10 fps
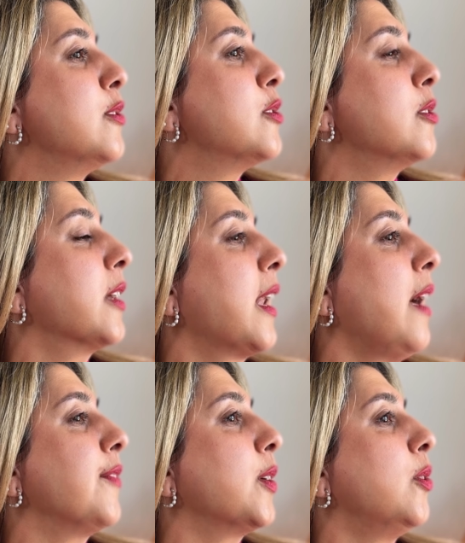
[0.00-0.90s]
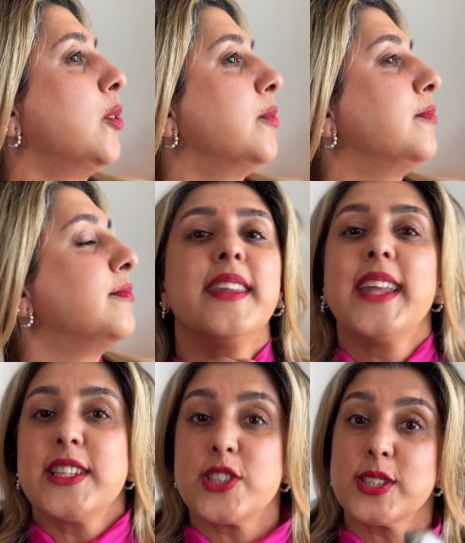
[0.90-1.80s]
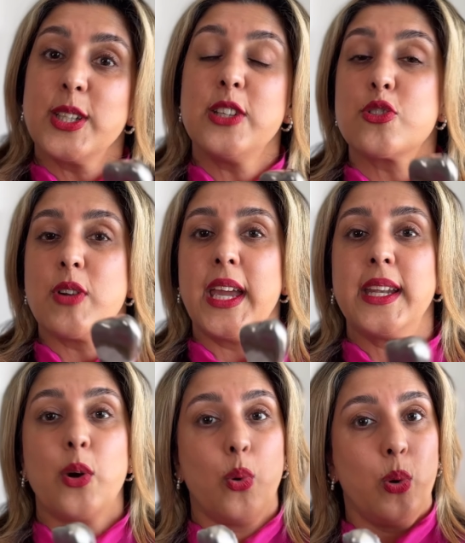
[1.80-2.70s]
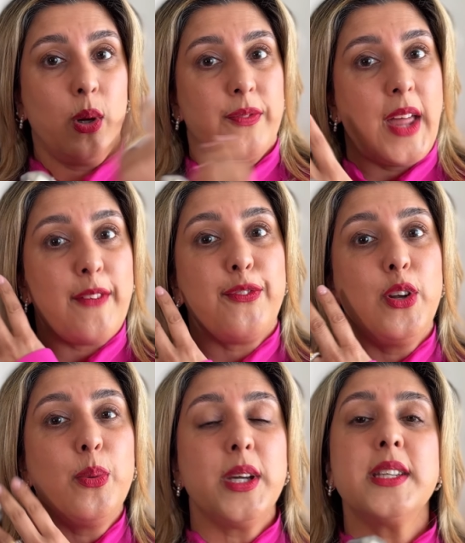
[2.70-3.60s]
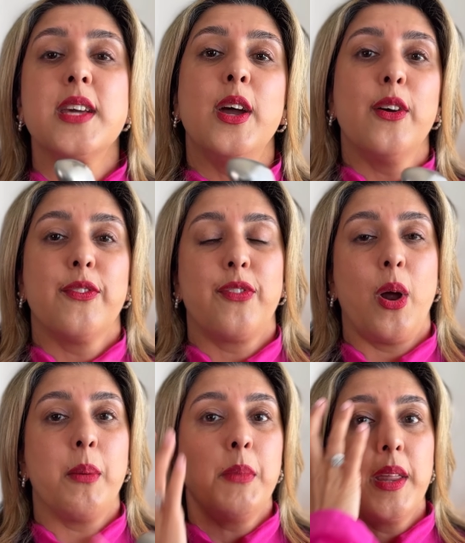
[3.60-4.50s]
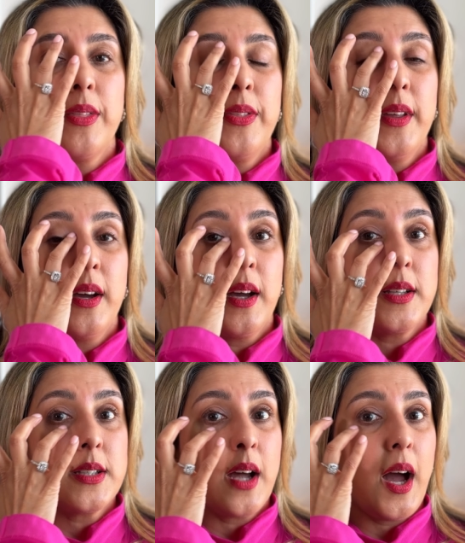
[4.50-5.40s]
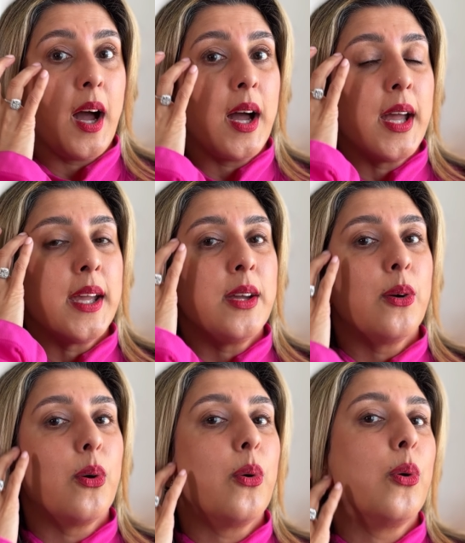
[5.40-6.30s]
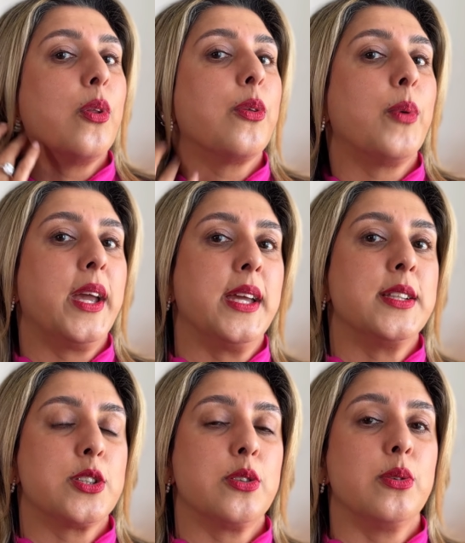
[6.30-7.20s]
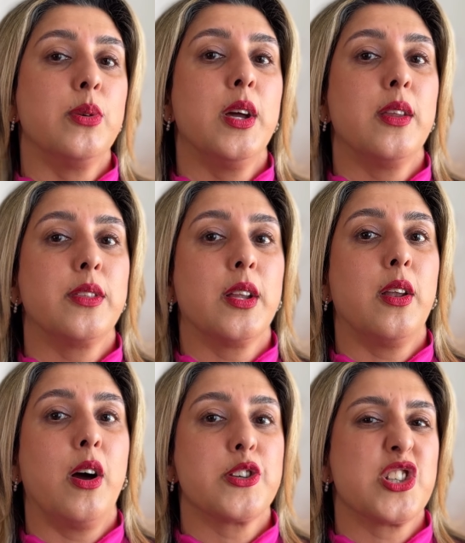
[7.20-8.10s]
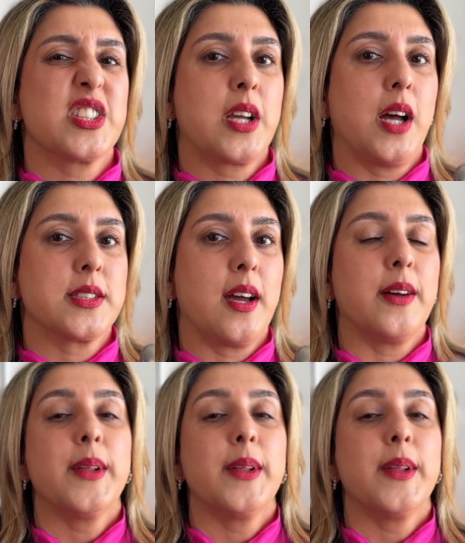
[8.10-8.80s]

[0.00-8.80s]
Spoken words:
to the clavicle. That's just going to drain all of that fluid from the under eye all the way into the largest gutter.